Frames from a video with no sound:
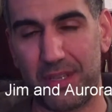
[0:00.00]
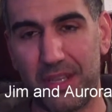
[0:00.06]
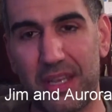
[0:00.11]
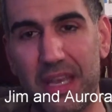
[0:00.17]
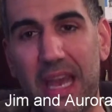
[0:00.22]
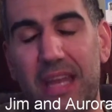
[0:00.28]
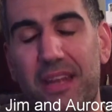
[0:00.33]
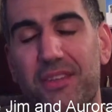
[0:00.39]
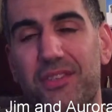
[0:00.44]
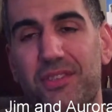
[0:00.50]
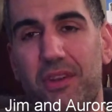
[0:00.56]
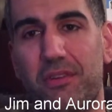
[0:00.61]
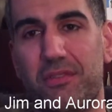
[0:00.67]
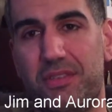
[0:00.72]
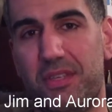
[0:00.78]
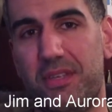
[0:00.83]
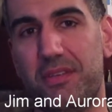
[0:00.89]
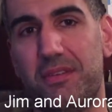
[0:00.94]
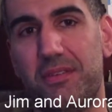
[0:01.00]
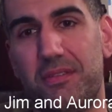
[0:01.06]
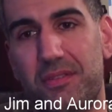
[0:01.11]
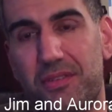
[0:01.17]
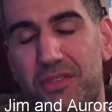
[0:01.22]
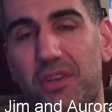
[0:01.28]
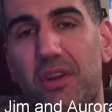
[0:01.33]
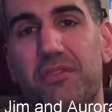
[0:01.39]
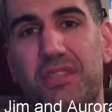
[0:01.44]
kind of start
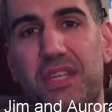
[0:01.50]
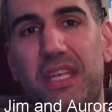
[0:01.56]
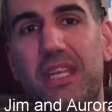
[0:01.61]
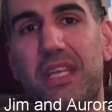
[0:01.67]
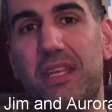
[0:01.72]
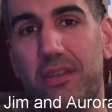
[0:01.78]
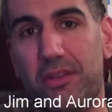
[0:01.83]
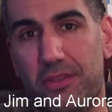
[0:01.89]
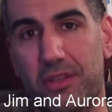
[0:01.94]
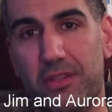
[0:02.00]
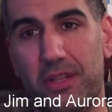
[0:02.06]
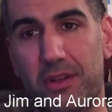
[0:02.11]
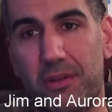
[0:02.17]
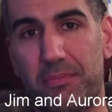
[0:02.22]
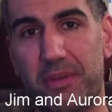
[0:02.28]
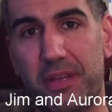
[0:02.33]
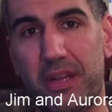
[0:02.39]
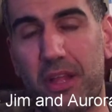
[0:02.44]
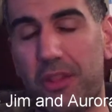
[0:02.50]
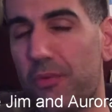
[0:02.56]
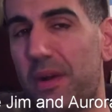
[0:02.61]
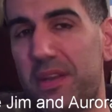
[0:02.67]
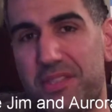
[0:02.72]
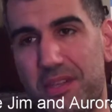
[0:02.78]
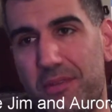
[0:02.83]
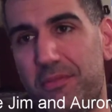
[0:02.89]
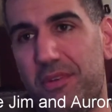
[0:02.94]
to heal a little bit.
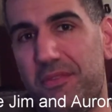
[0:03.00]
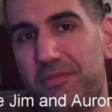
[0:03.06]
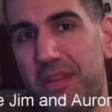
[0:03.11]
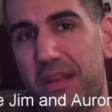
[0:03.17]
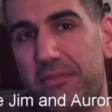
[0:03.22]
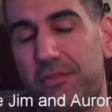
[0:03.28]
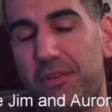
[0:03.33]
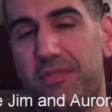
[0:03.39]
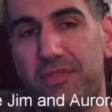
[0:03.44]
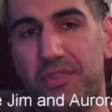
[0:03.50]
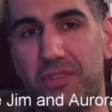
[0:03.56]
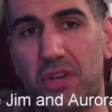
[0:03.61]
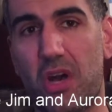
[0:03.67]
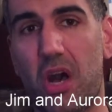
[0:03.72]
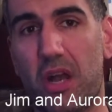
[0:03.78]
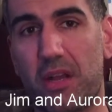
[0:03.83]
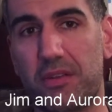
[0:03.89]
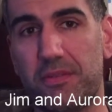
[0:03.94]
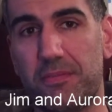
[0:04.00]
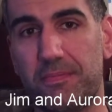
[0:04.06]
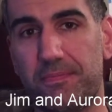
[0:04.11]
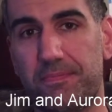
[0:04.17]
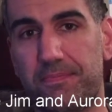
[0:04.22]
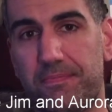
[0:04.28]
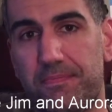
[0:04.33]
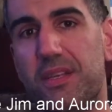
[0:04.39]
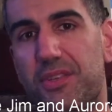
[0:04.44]
Otherwise, they would have never even talked.
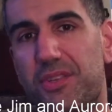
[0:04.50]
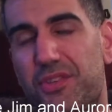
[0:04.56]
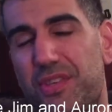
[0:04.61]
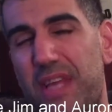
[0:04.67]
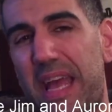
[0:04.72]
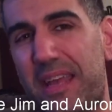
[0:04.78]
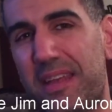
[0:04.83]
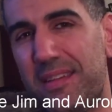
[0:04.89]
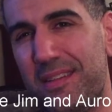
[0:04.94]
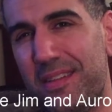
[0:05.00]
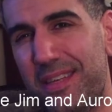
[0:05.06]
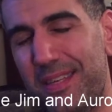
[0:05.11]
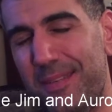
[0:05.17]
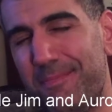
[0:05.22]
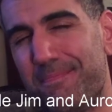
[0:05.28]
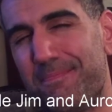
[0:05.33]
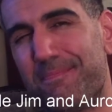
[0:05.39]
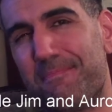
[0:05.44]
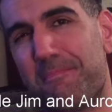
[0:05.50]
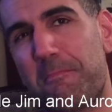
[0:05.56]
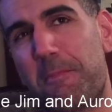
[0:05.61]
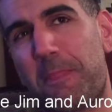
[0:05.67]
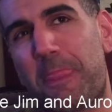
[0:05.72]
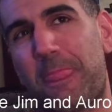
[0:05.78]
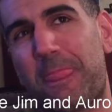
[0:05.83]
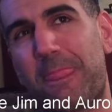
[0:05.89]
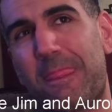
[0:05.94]
Secondly,
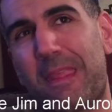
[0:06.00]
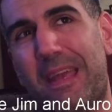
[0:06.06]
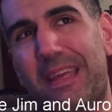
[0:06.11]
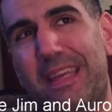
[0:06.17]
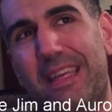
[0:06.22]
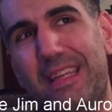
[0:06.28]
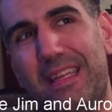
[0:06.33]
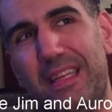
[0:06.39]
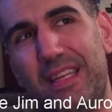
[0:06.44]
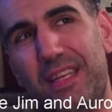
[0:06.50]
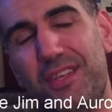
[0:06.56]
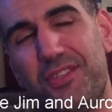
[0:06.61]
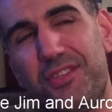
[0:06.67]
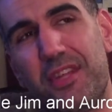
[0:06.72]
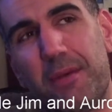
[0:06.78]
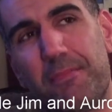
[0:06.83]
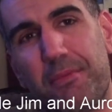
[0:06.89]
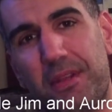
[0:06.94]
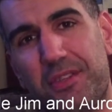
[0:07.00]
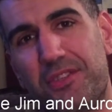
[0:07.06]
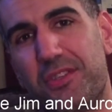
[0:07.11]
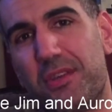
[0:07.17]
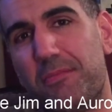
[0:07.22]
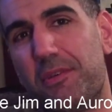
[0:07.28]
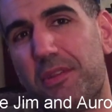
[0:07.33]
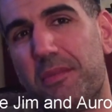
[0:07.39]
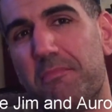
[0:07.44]
it eased up on
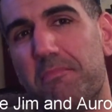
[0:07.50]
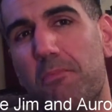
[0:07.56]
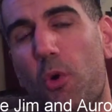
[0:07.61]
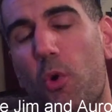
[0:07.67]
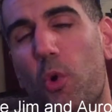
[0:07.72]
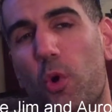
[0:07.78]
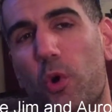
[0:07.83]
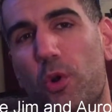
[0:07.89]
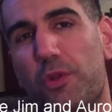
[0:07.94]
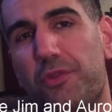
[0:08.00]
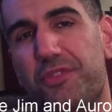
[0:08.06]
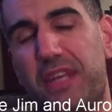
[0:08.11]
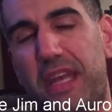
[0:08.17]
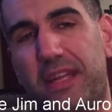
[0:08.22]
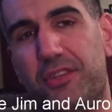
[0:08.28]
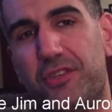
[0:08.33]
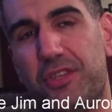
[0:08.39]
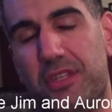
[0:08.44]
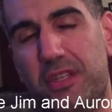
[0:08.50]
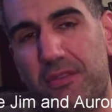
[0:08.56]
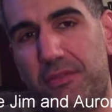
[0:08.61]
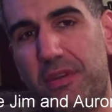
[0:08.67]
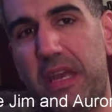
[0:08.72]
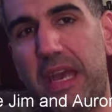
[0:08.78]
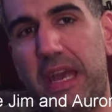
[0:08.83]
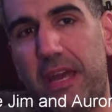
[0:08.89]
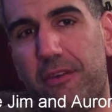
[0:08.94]
some of the moral tension that
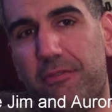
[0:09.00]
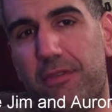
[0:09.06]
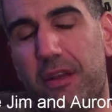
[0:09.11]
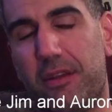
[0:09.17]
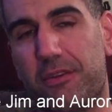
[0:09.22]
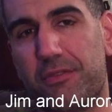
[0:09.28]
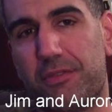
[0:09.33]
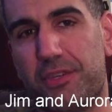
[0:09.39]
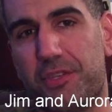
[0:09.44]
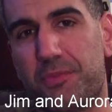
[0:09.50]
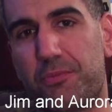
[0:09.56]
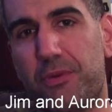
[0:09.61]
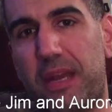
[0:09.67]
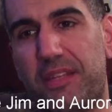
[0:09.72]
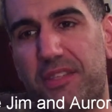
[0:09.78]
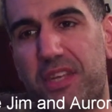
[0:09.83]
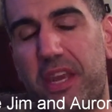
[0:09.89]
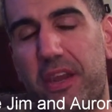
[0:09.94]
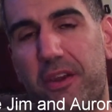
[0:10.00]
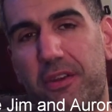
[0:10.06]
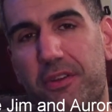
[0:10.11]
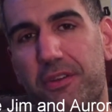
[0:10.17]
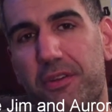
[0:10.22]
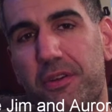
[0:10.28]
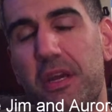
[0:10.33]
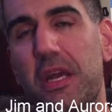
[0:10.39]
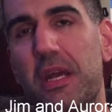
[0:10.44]
we had around Chris Pratt's
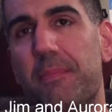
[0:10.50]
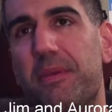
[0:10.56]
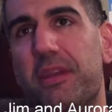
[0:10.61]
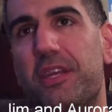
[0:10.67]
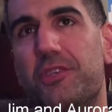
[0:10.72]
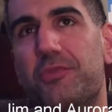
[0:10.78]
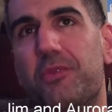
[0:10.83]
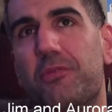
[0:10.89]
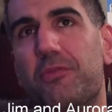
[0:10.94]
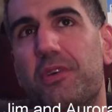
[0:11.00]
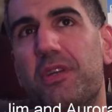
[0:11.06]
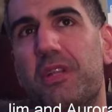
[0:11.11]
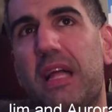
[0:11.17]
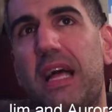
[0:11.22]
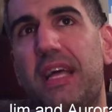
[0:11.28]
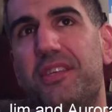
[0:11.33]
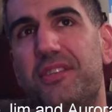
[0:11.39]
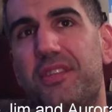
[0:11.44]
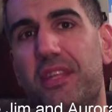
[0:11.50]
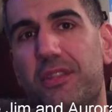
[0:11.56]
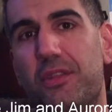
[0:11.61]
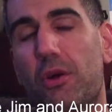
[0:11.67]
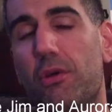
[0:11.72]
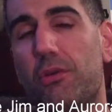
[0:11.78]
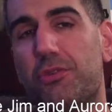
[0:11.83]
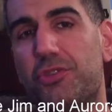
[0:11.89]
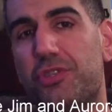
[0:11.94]
character because we realized that the
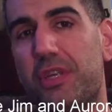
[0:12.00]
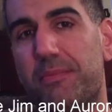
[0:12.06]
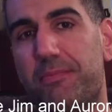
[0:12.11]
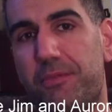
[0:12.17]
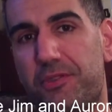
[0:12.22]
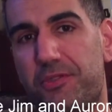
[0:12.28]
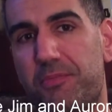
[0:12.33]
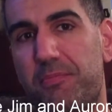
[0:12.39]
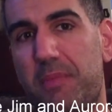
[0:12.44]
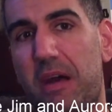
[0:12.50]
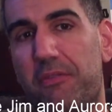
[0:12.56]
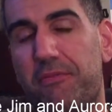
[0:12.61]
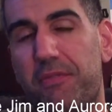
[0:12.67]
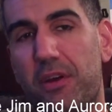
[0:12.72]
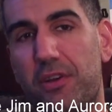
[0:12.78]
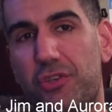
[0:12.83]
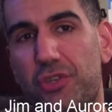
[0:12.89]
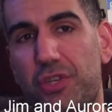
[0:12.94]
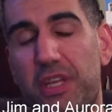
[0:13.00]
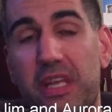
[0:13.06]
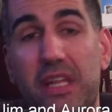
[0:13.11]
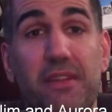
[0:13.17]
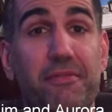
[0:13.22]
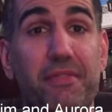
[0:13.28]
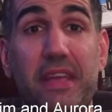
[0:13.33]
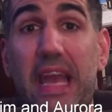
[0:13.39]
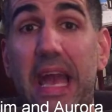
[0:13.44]
whole ship was malfunctioning, and
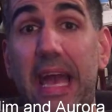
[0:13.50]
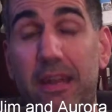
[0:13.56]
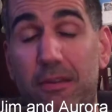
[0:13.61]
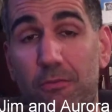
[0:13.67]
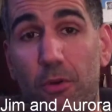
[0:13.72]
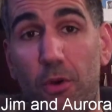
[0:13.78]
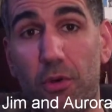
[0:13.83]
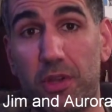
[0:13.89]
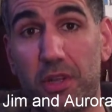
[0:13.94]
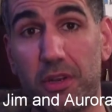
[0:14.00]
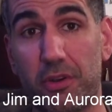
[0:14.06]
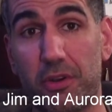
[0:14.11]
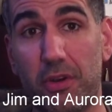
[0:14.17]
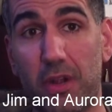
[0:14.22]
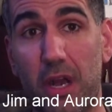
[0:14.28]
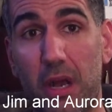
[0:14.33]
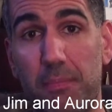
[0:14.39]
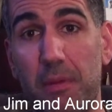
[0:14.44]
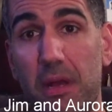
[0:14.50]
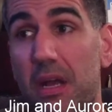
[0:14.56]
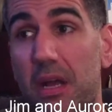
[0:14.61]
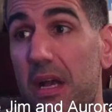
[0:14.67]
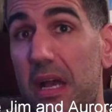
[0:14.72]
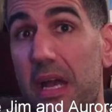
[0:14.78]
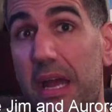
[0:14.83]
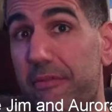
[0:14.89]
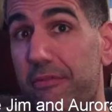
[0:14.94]
if he hadn't woken her up,
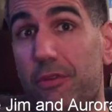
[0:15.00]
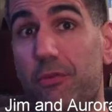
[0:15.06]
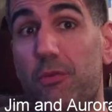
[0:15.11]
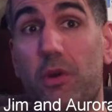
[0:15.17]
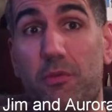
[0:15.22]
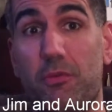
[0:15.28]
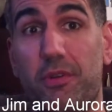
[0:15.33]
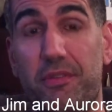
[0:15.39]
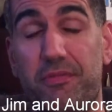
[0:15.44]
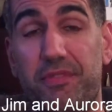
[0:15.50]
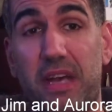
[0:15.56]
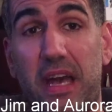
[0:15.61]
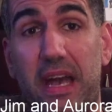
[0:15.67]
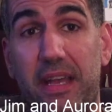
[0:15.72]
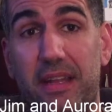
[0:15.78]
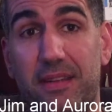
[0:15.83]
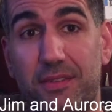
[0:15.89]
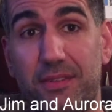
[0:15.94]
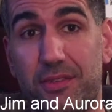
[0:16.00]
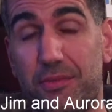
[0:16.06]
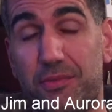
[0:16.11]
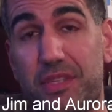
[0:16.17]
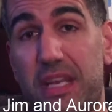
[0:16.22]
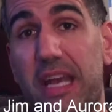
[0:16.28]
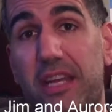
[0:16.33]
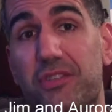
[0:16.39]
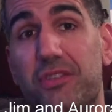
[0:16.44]
everyone would have died. So it
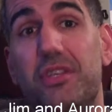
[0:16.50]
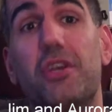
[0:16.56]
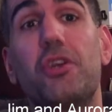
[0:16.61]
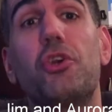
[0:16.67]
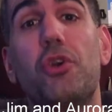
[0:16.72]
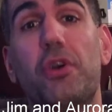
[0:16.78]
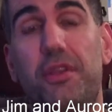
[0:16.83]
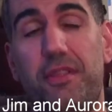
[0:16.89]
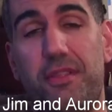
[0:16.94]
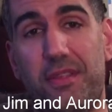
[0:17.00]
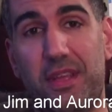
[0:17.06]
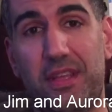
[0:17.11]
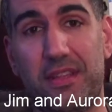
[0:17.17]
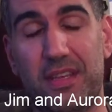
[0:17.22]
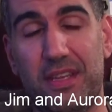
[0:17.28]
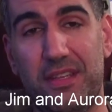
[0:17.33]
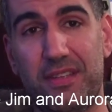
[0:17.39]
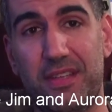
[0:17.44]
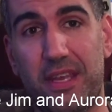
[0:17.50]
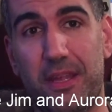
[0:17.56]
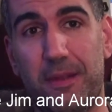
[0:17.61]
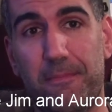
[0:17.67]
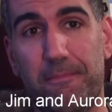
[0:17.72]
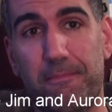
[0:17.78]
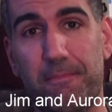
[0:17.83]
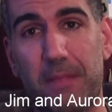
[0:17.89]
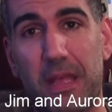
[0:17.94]
was actually a good thing that he did.